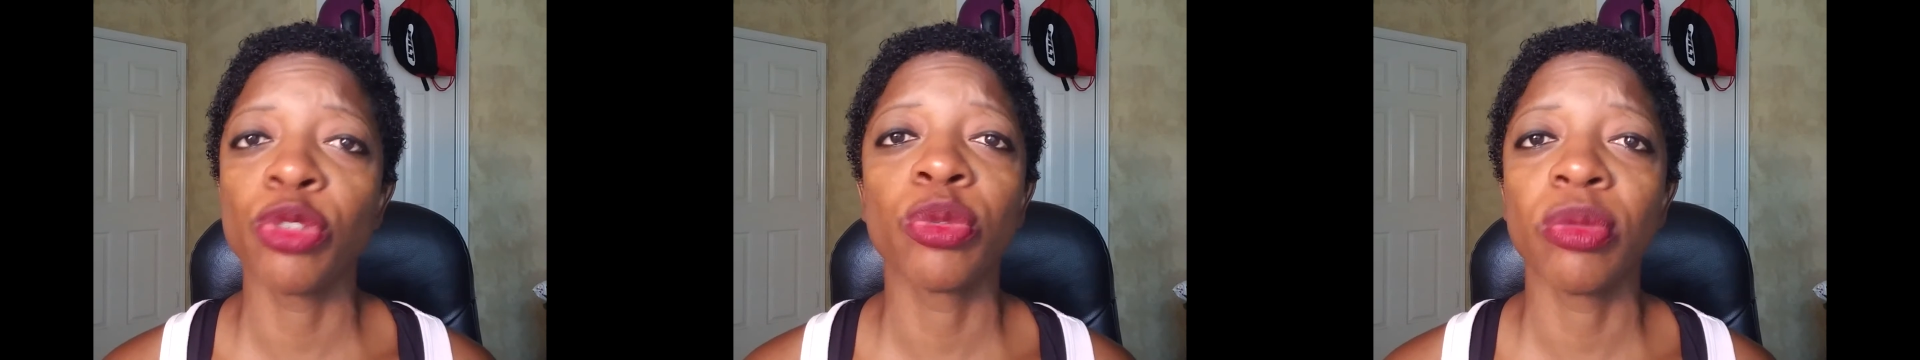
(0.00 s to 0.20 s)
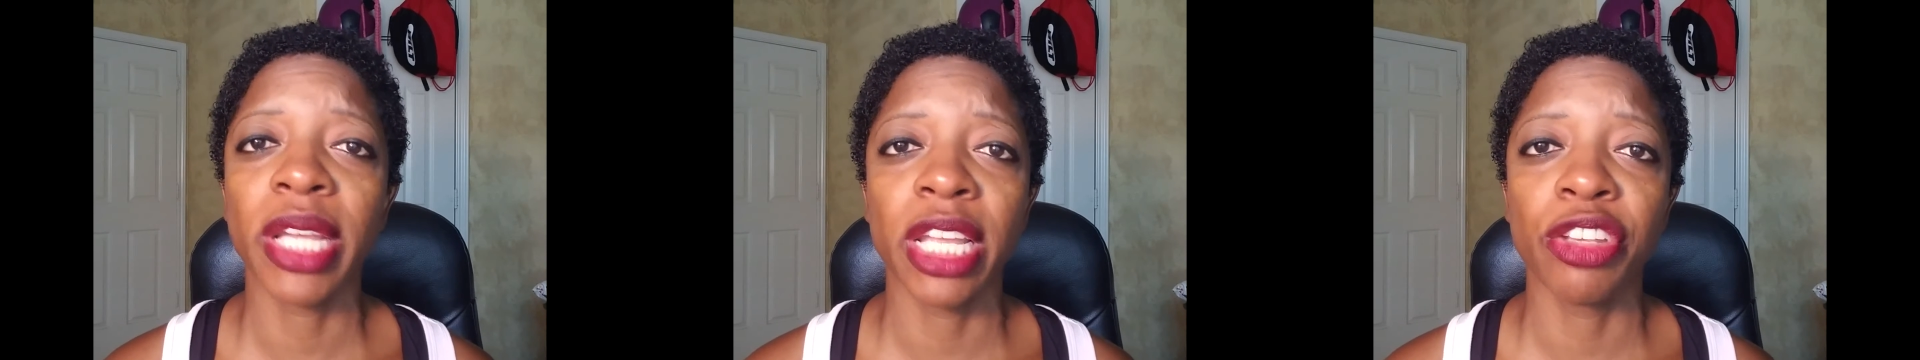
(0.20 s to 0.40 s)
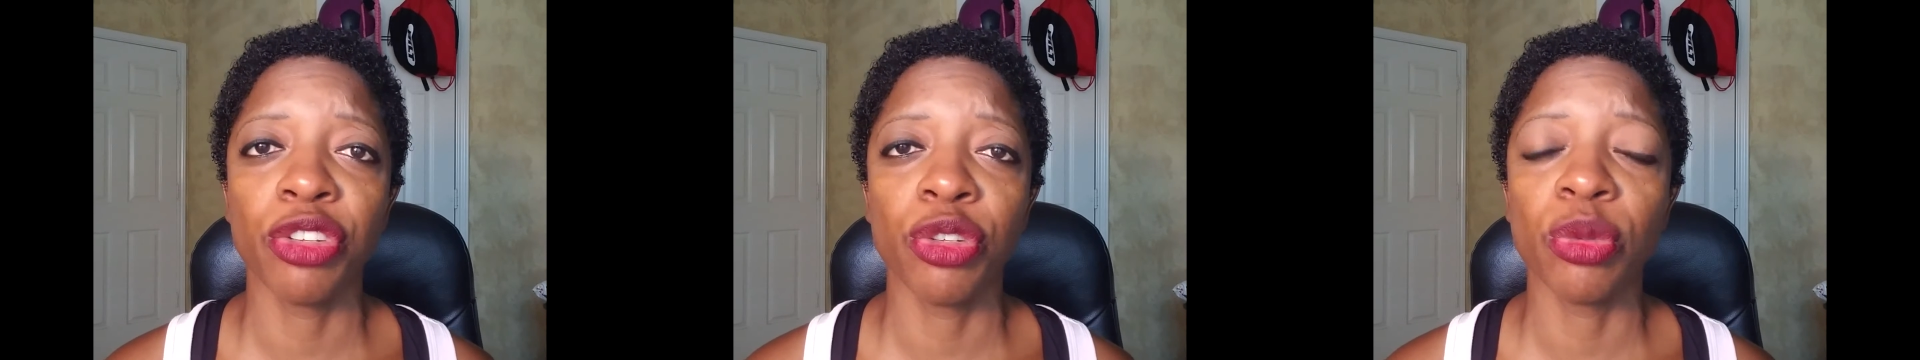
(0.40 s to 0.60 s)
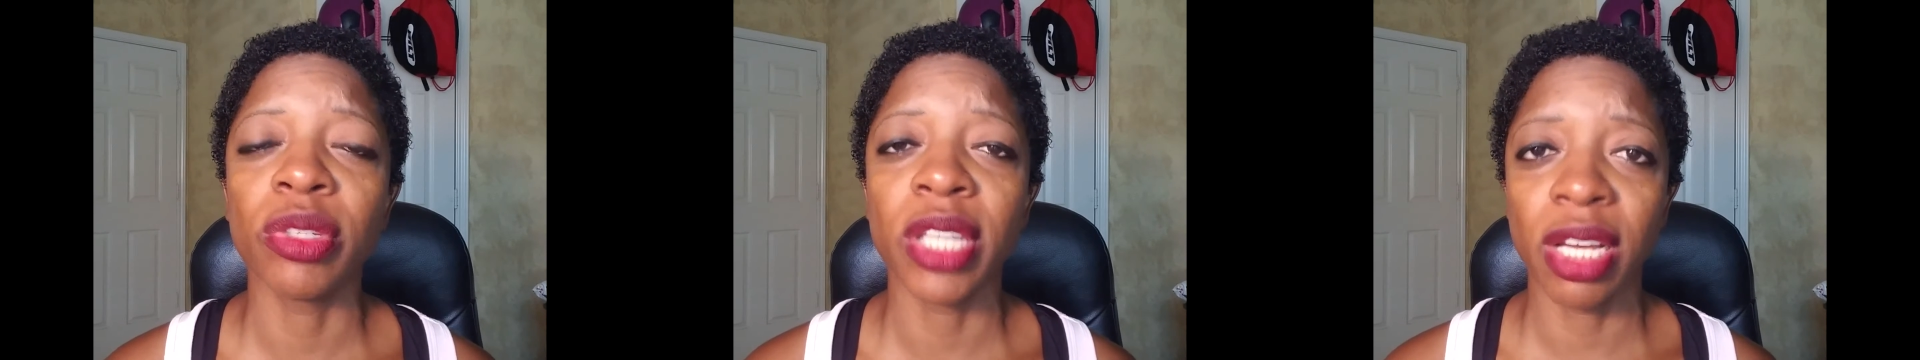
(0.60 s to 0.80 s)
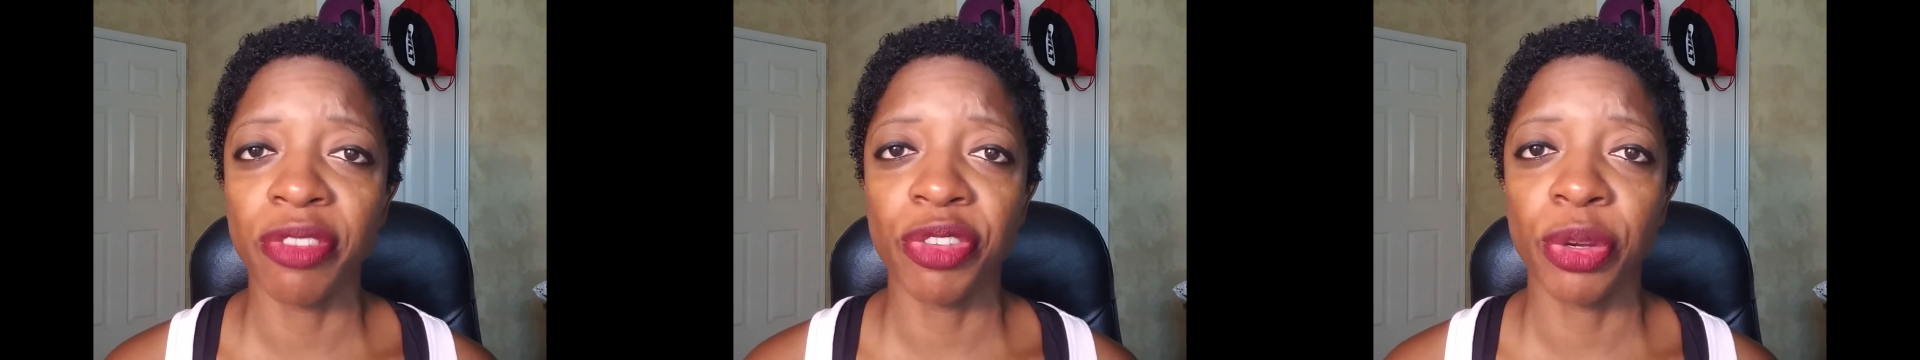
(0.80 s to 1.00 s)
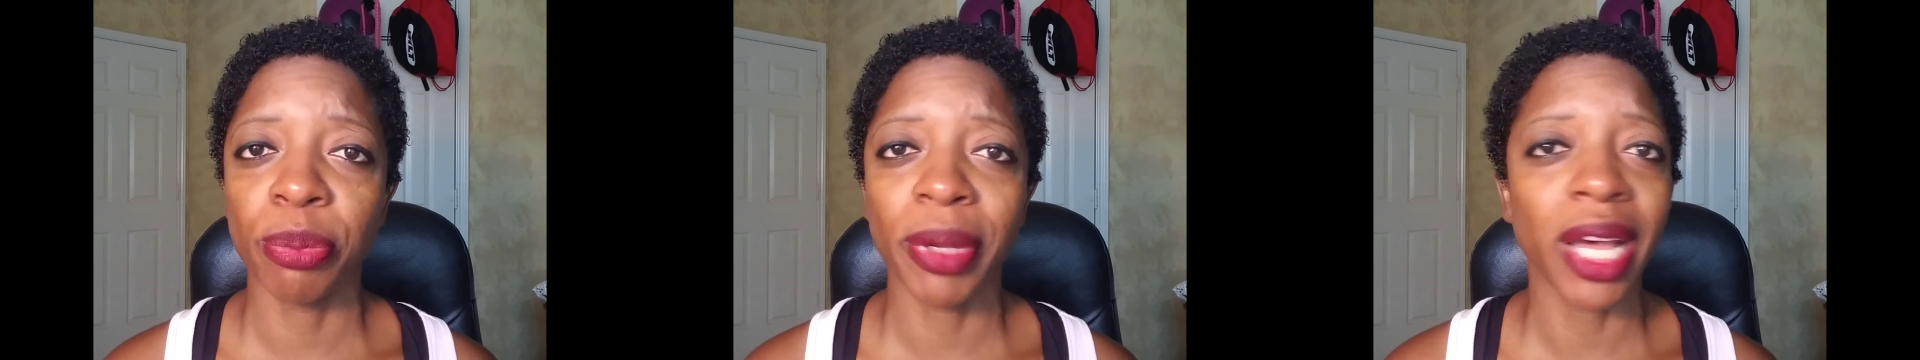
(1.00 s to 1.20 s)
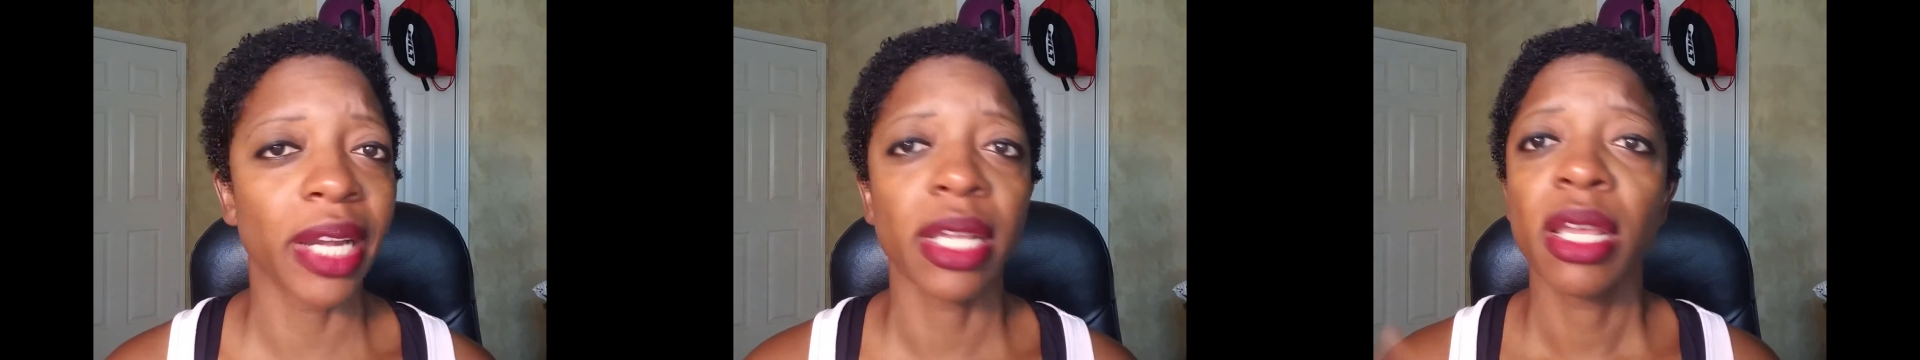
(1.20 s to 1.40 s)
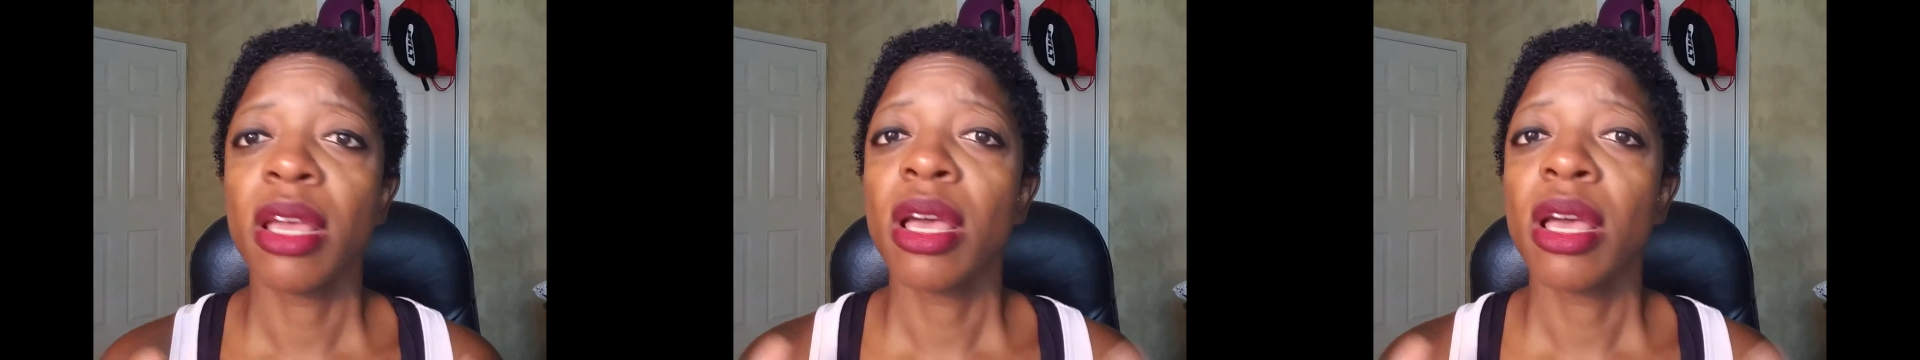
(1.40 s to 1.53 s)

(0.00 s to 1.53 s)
you love your body.